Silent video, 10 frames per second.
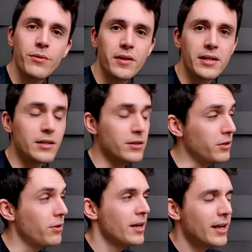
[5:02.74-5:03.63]
what they can
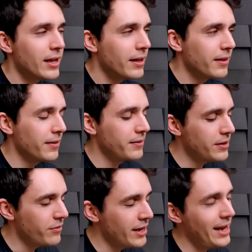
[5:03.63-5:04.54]
do. You
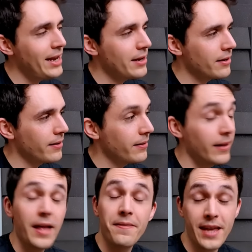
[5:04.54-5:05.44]
know, the ear
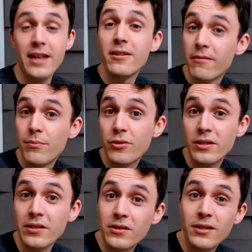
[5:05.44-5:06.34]
at the end of the
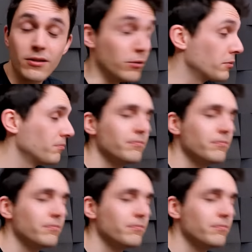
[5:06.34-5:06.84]
procedure didn't look